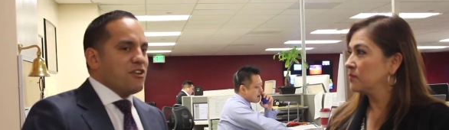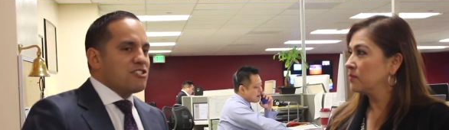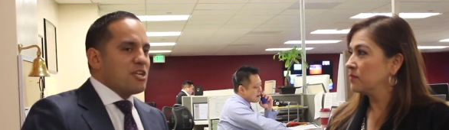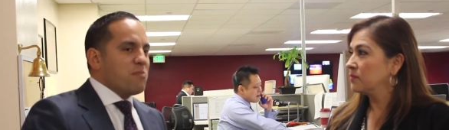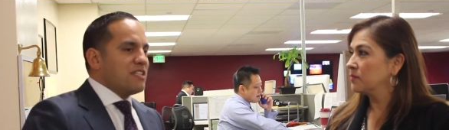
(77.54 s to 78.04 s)
Speaker 1: you're
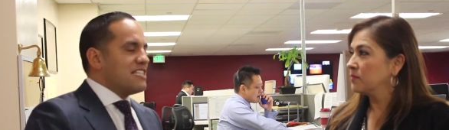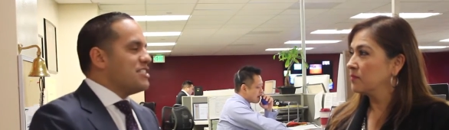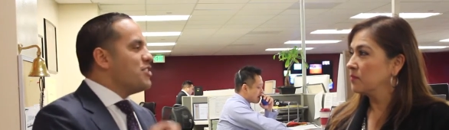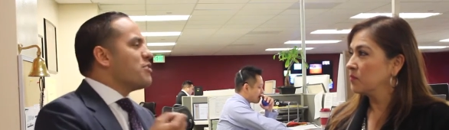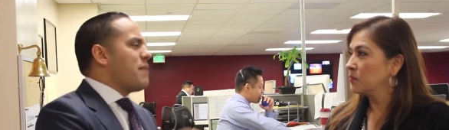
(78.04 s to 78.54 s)
someone that's
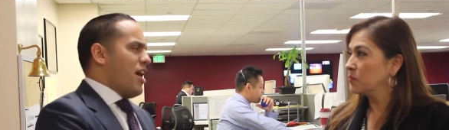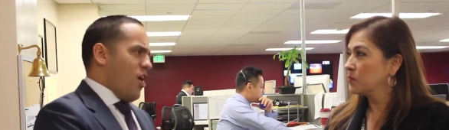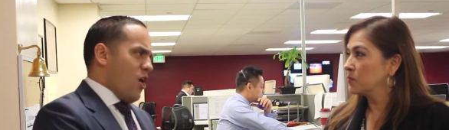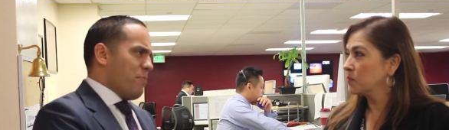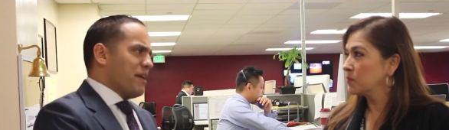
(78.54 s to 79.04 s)
dear to my
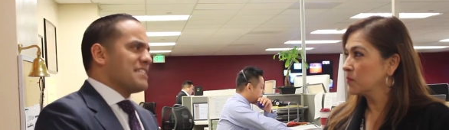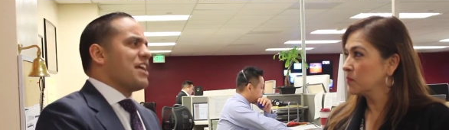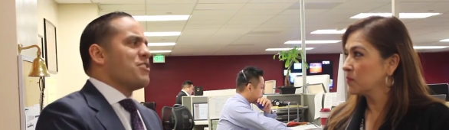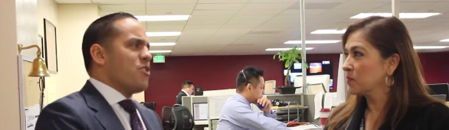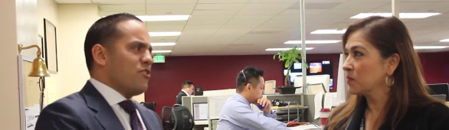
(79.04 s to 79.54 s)
heart because I
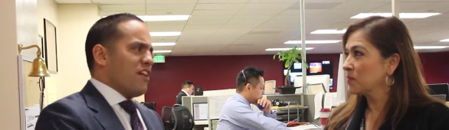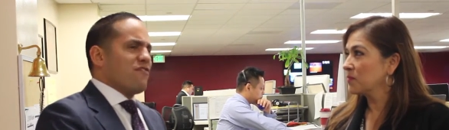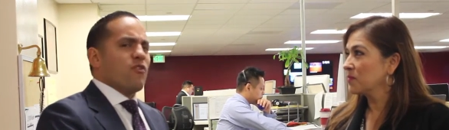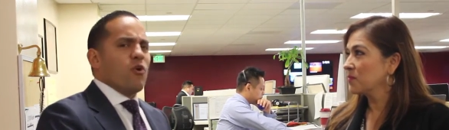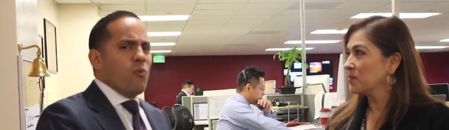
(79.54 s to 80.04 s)
know that
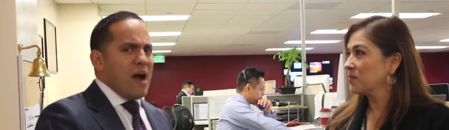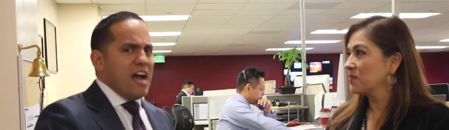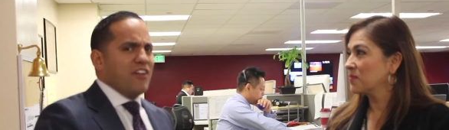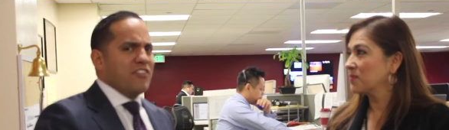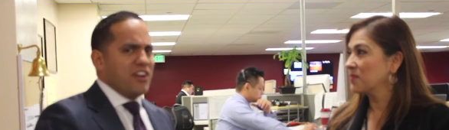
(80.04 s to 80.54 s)
for a
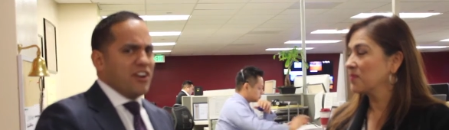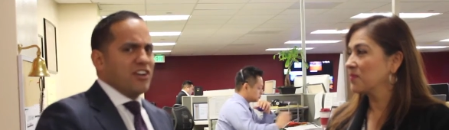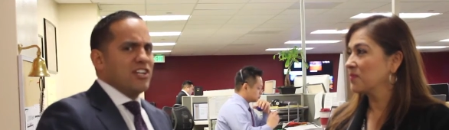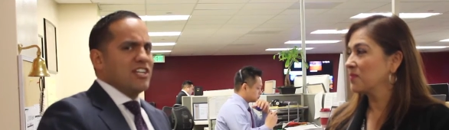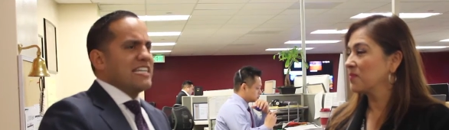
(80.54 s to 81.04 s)
while
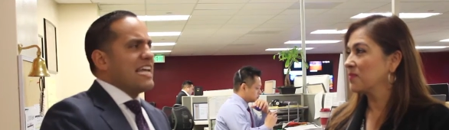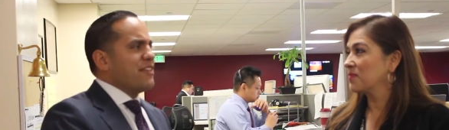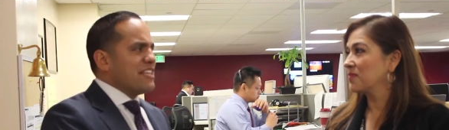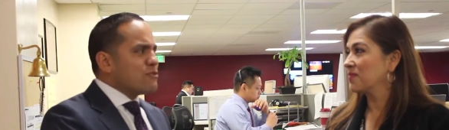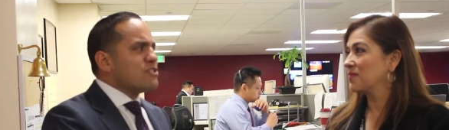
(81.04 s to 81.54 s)
there, it,
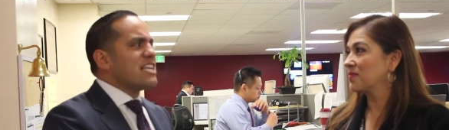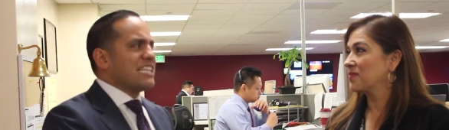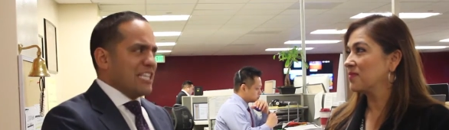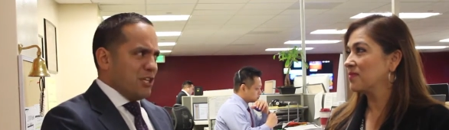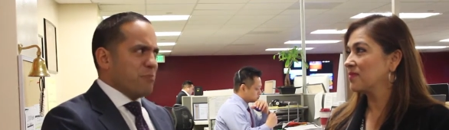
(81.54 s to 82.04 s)
this was a
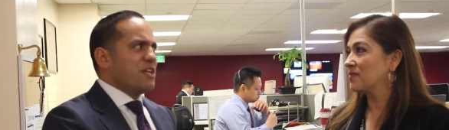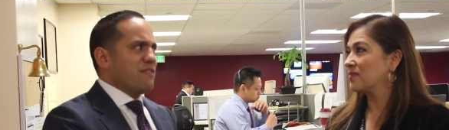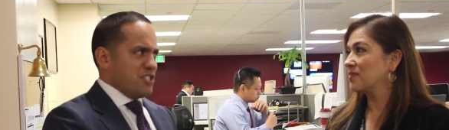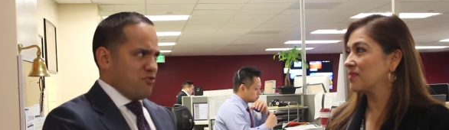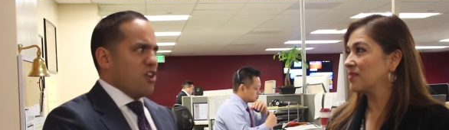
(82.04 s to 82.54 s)
little bit of
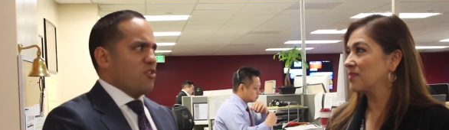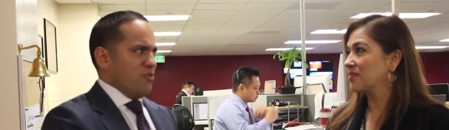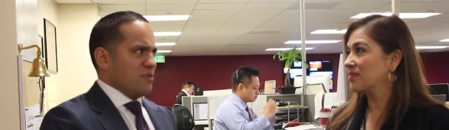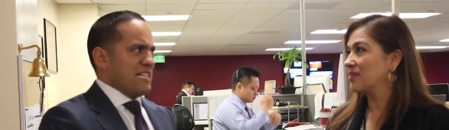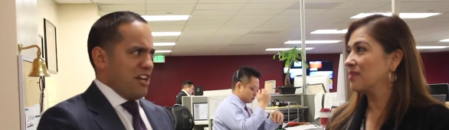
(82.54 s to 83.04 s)
a struggle.
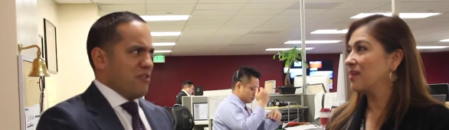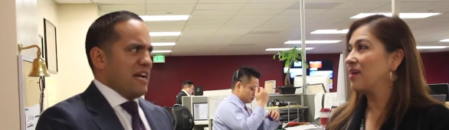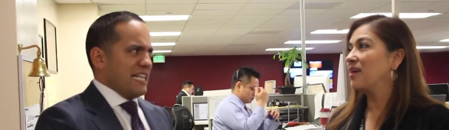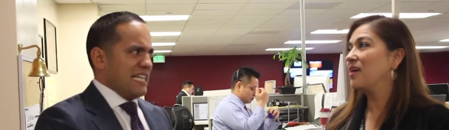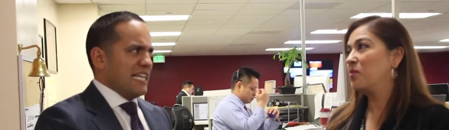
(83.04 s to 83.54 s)
Was that
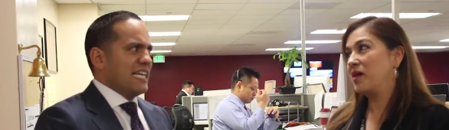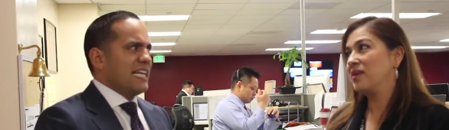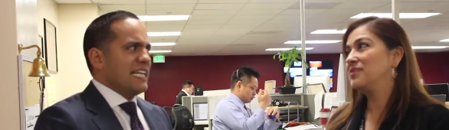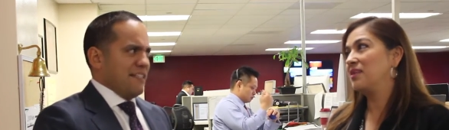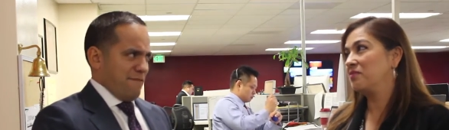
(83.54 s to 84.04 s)
correct?
Speaker 2: It
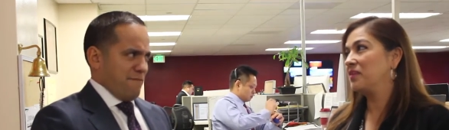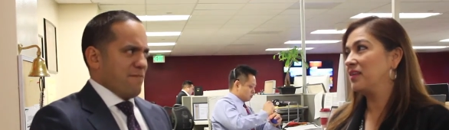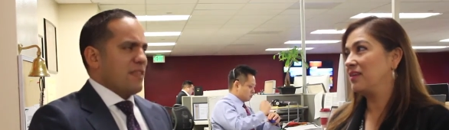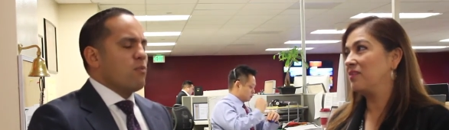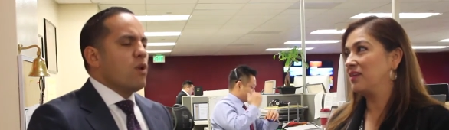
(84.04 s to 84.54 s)
was
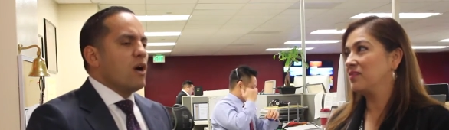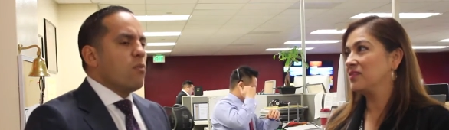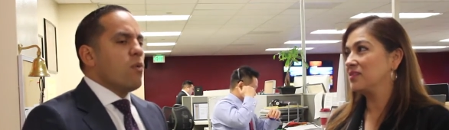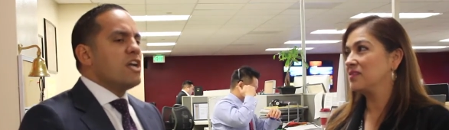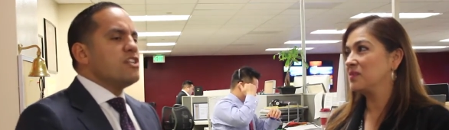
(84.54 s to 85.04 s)
definitely.
Speaker 1: What
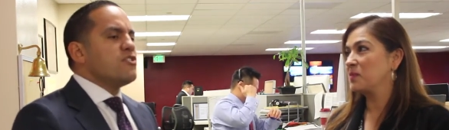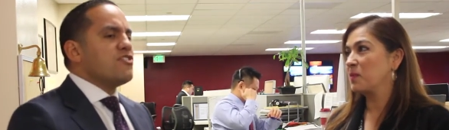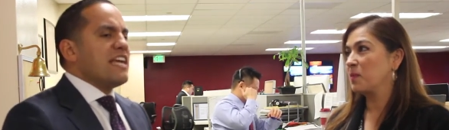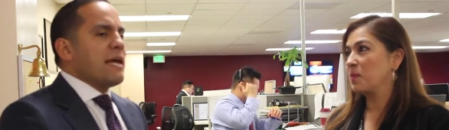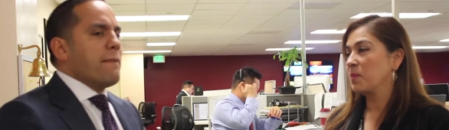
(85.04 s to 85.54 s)
What do you
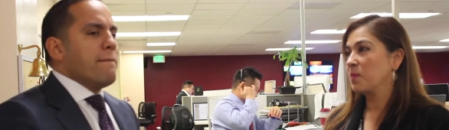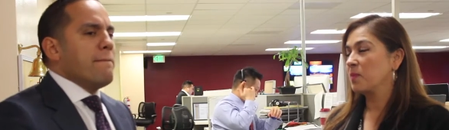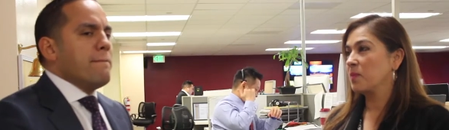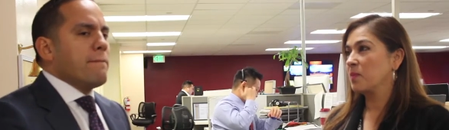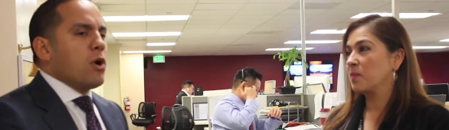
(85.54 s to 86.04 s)
think
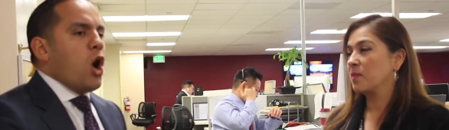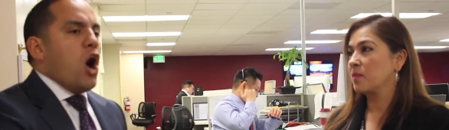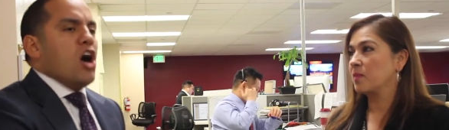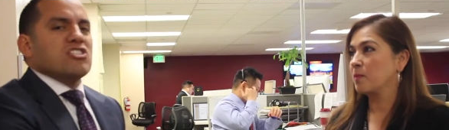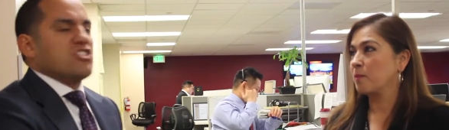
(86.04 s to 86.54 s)
mm,
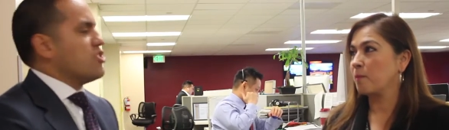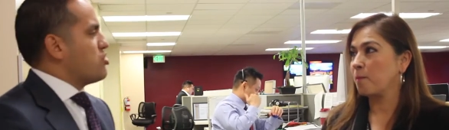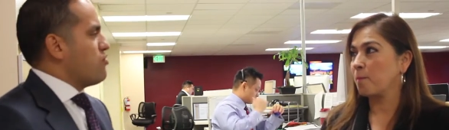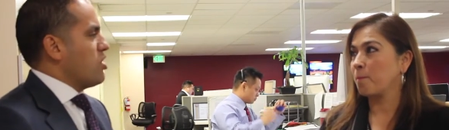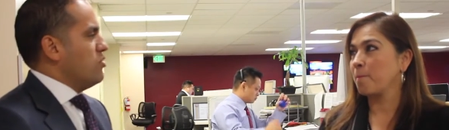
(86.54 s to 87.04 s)
caused the
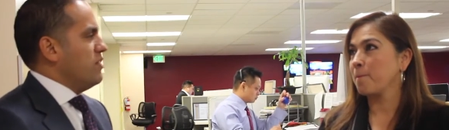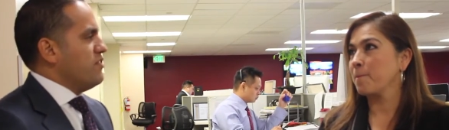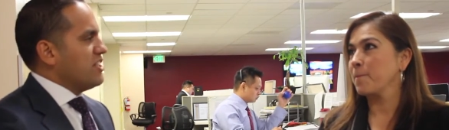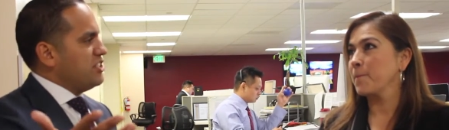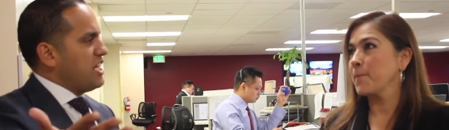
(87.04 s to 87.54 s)
struggle? If you
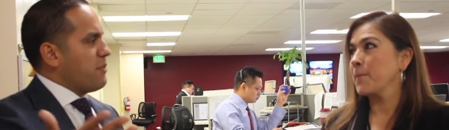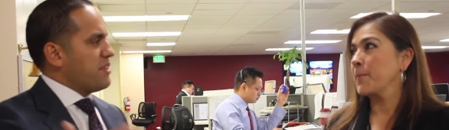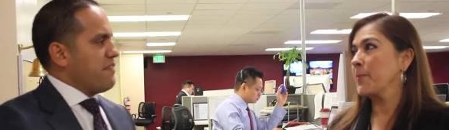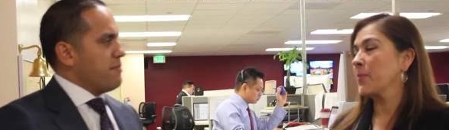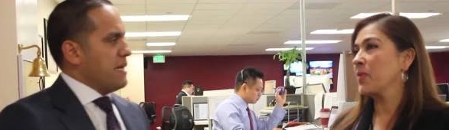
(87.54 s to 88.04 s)
could share with
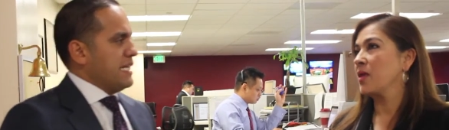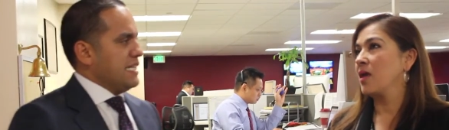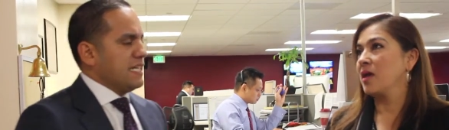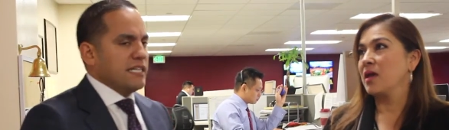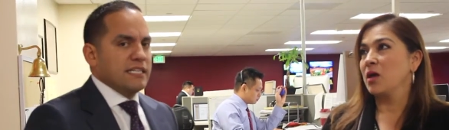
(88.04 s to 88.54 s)
everybody.
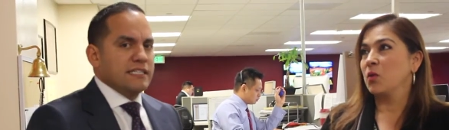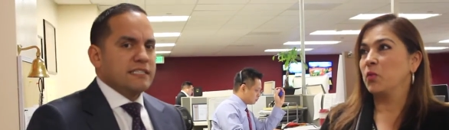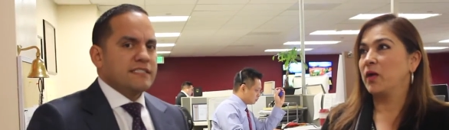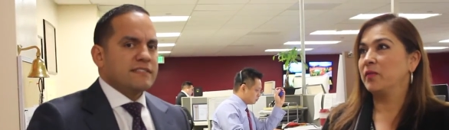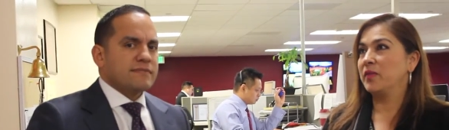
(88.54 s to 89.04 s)

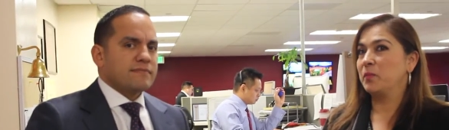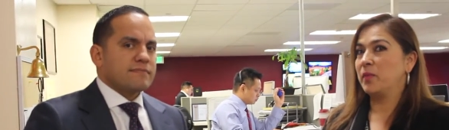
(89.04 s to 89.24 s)
Speaker 2: Well, the,